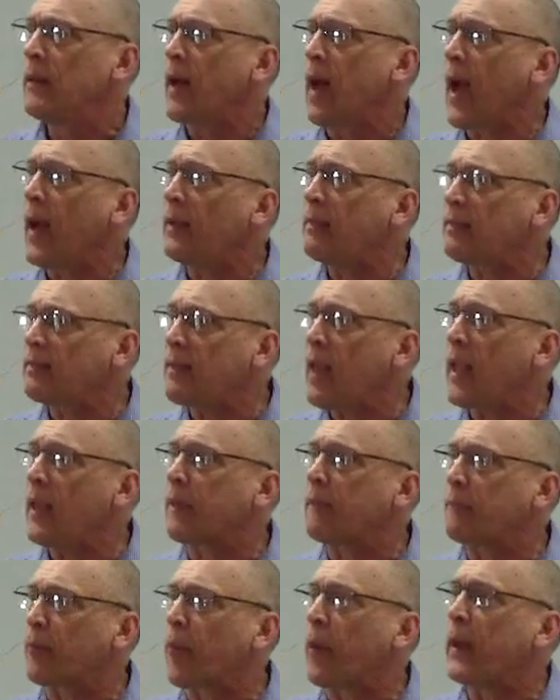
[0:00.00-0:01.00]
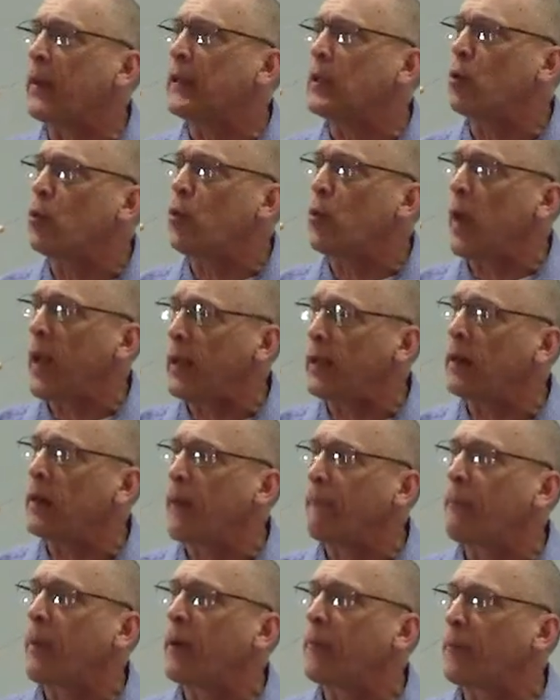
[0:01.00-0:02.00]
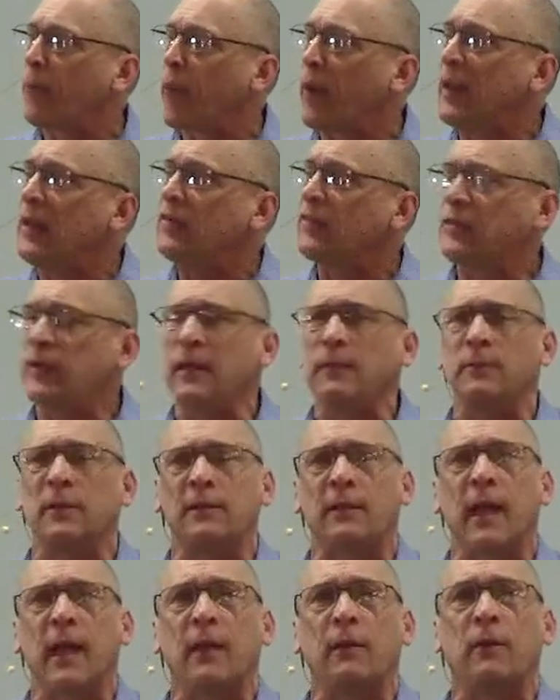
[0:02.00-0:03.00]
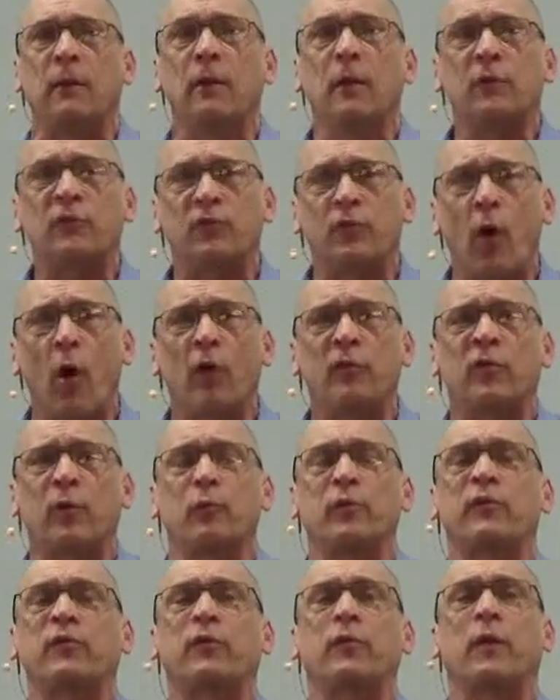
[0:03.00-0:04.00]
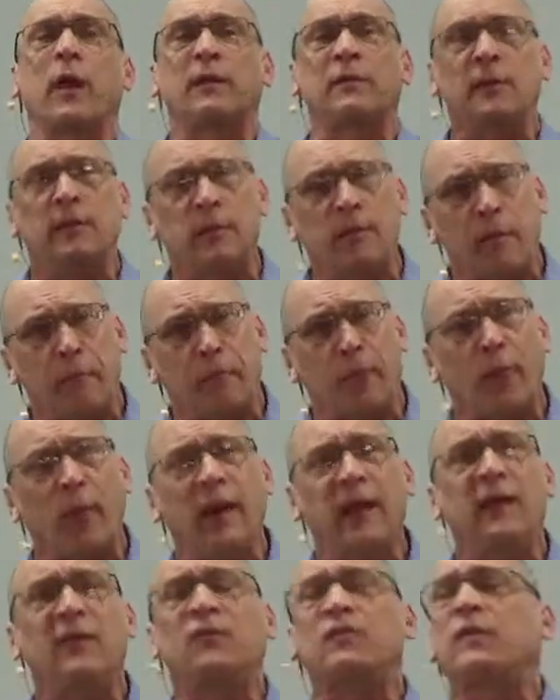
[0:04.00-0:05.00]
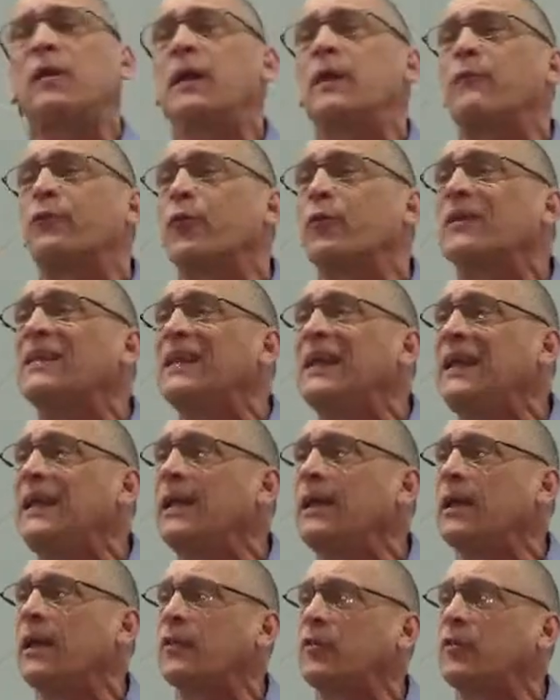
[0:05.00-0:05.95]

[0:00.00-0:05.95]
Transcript: I thank Brady, who headed up our praise team today, the songs that were selected in the praise team for leading